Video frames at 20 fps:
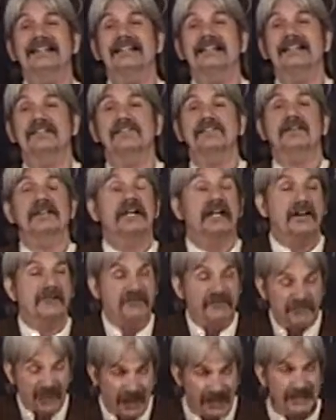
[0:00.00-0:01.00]
He gets it,
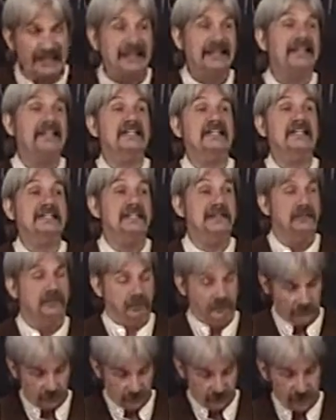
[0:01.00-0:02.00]
and finally He
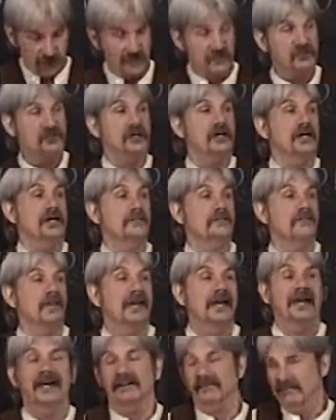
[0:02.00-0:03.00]
shuts up,
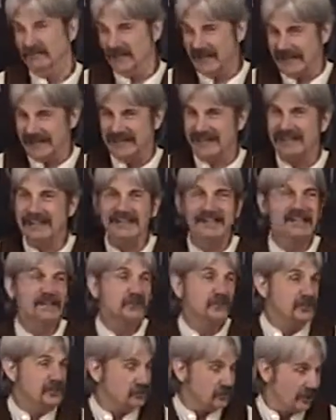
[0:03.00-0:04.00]
and finally he
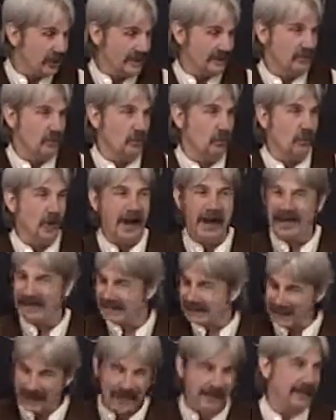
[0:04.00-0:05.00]
quits trying to
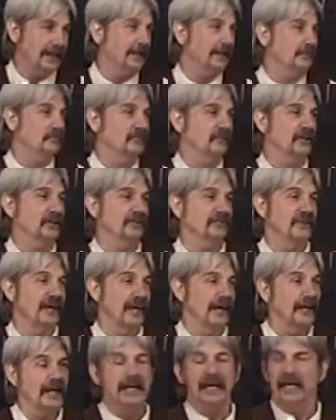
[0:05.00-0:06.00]
windangle himself
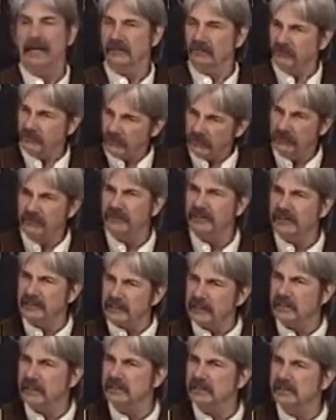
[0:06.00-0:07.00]
out. As soon as he
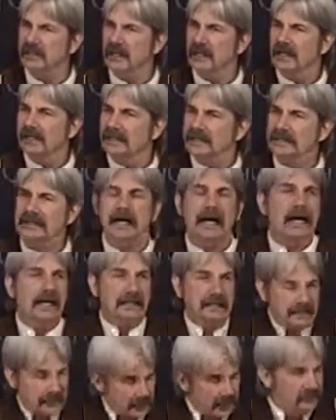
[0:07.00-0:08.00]
does,
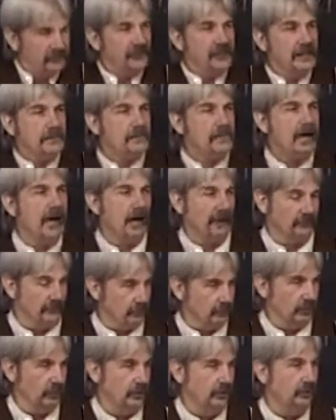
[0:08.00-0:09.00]
God does the
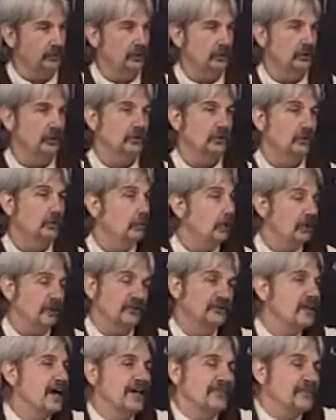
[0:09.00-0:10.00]
impossible. Well,
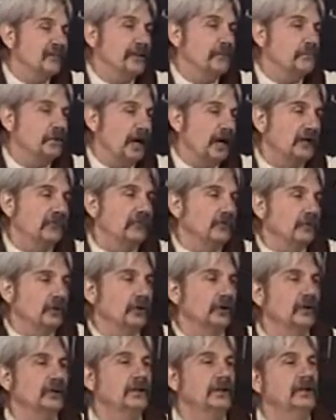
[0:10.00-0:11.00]
it's not the
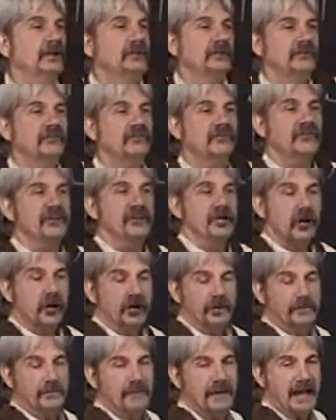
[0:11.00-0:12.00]
impossible, it's the
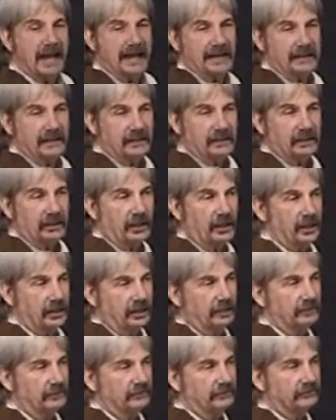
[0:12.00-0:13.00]
automatic
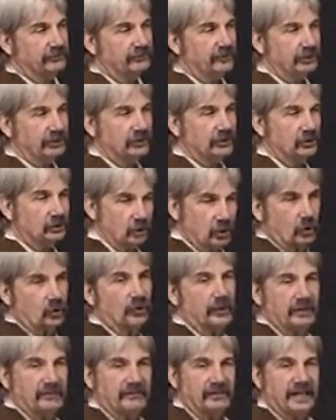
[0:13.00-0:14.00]
of
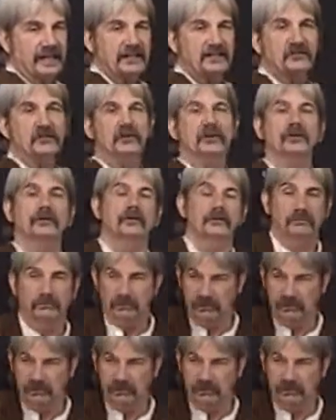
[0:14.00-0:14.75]
glory of nature.